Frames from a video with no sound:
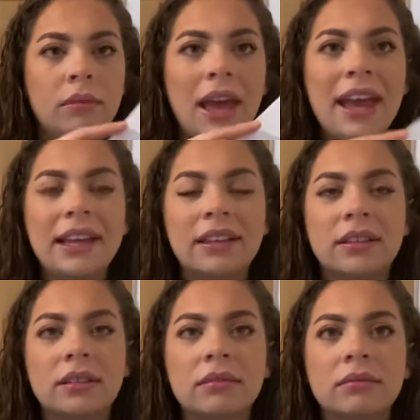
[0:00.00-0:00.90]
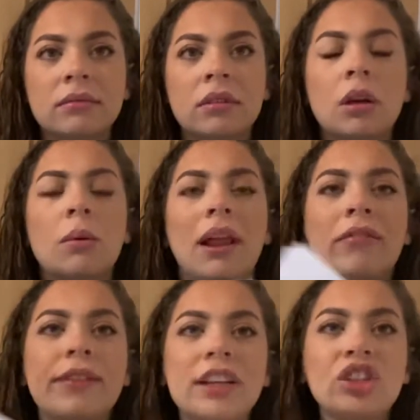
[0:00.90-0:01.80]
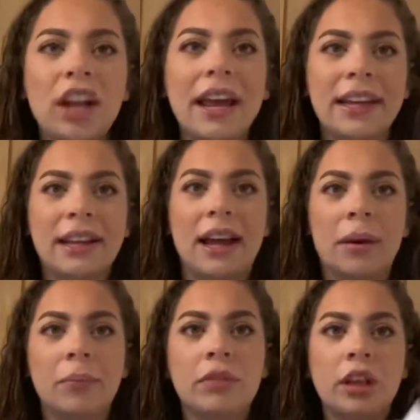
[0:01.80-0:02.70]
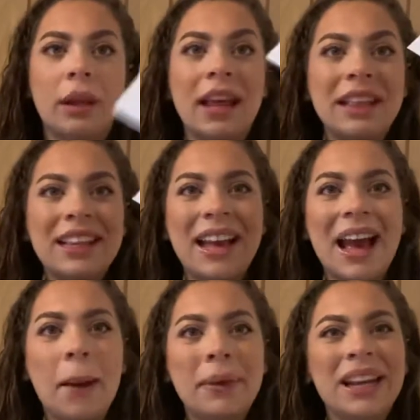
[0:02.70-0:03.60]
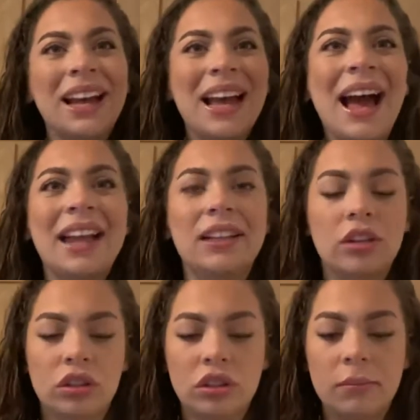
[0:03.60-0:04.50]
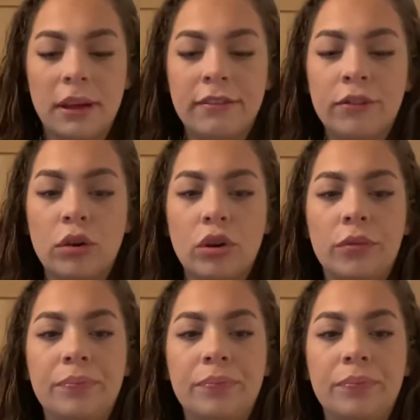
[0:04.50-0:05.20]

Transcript: 8. Well, I've reached 8 now, so let's see how many I added onto my 4.